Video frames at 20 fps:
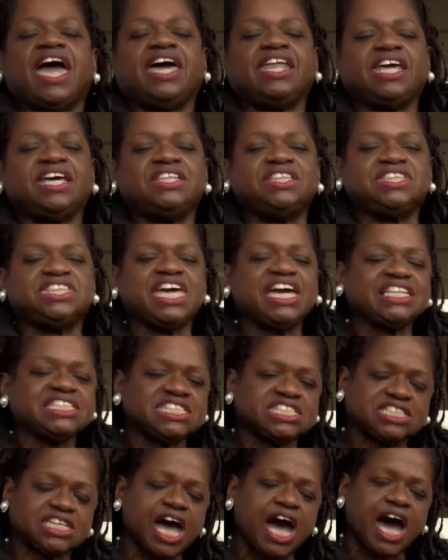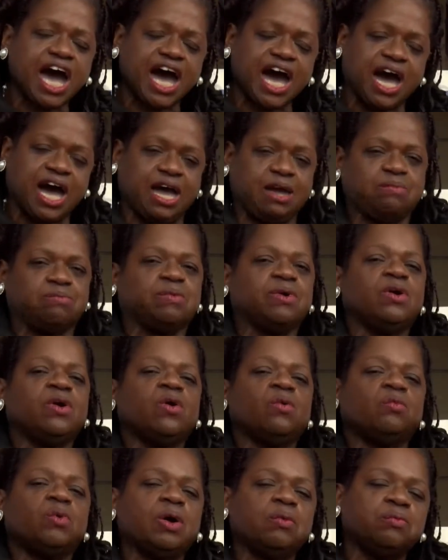And in this time,
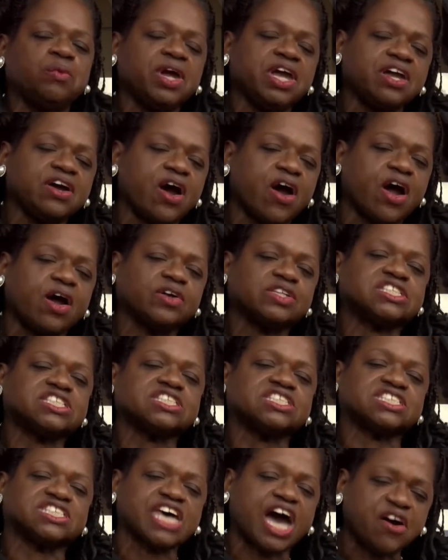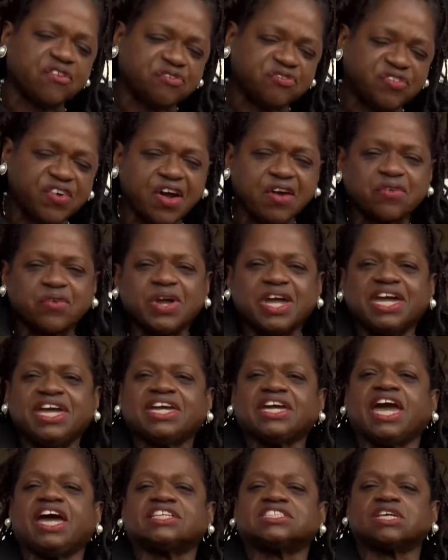when we are
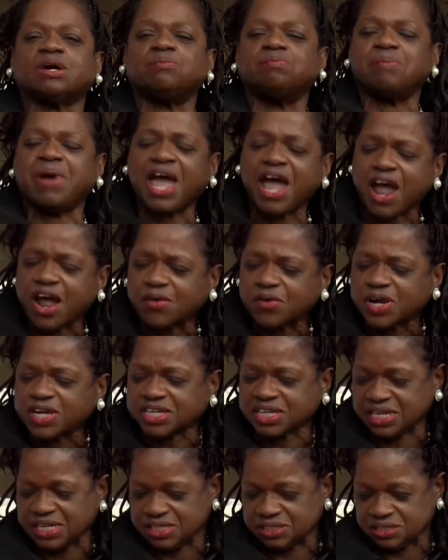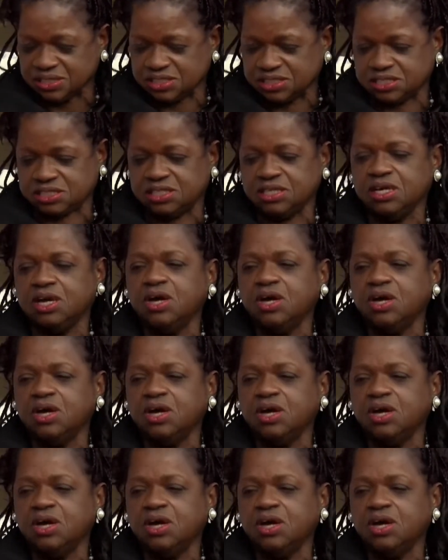suffering as Americans,